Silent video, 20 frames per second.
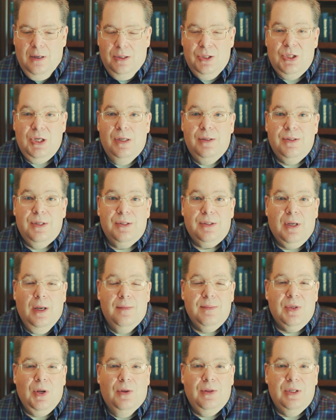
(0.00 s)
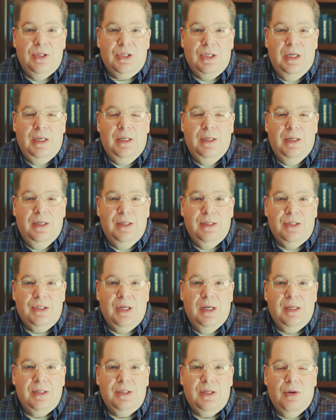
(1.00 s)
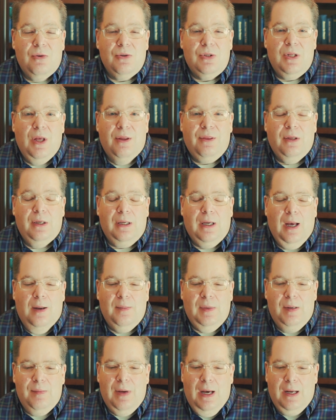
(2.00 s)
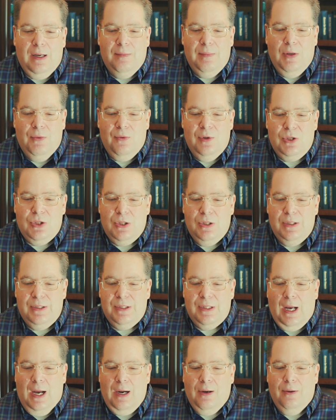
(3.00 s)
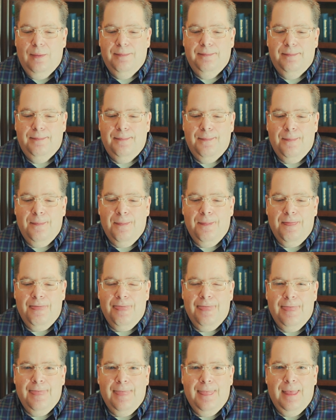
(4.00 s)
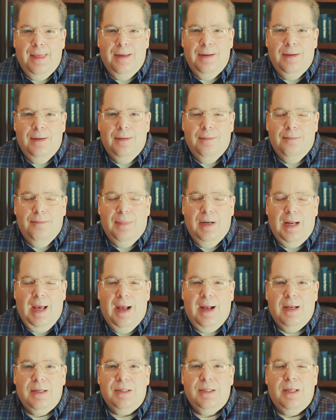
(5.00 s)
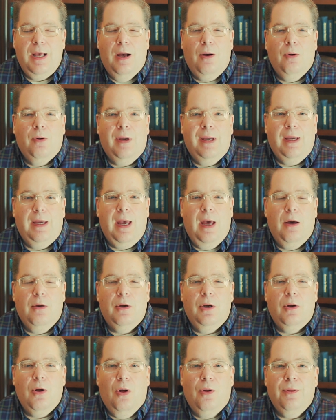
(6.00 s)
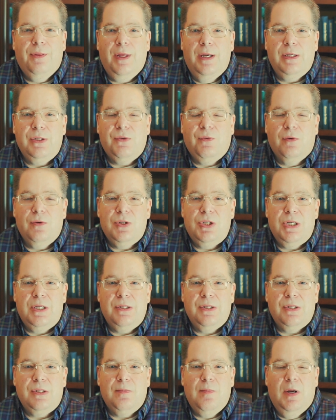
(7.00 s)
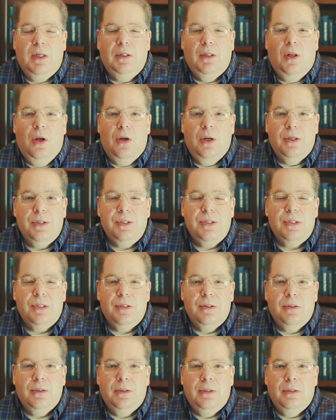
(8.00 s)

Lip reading: Jesus comes on the scene and it says there's nothing comely about him that we should desire him. But hast thou counted all things for Jesus but loss?